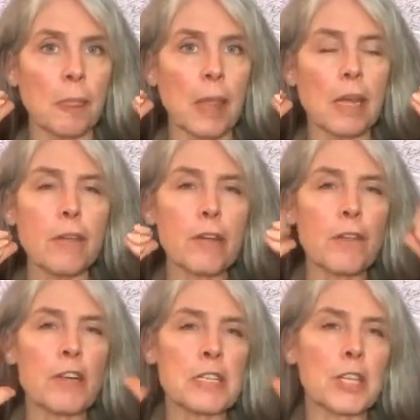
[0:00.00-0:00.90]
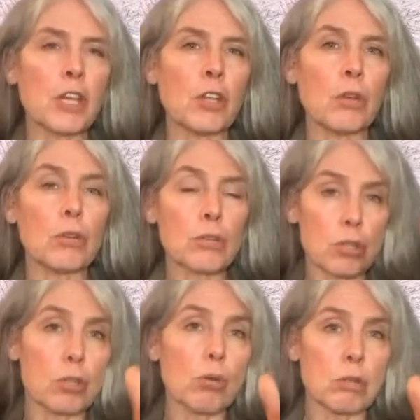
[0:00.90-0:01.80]
And even if I say to you, your
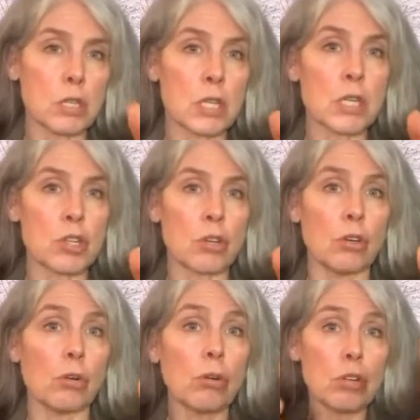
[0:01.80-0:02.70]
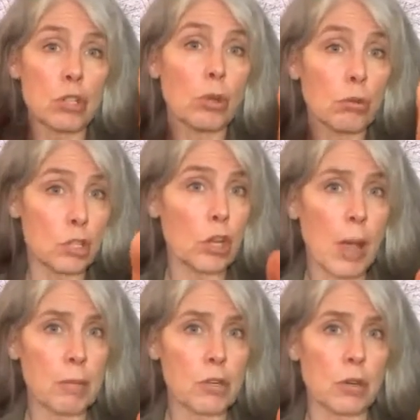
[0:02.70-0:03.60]
soul signature, your soul
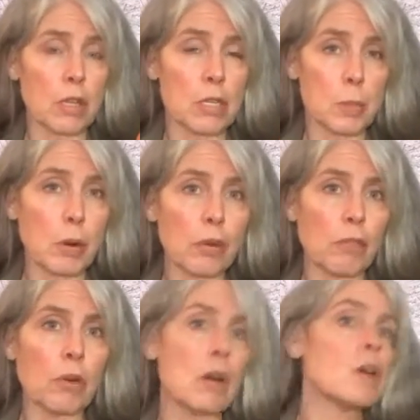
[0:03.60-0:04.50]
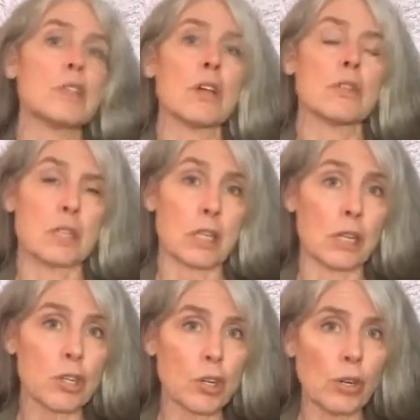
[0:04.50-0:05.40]
geometry that's part of your heart song
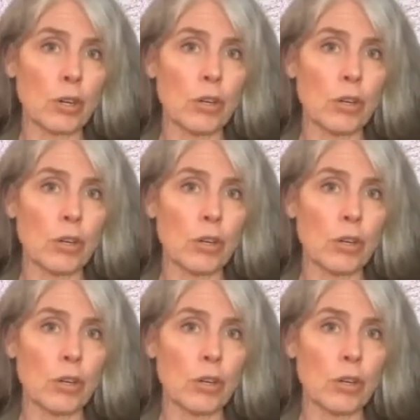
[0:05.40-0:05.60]
signature,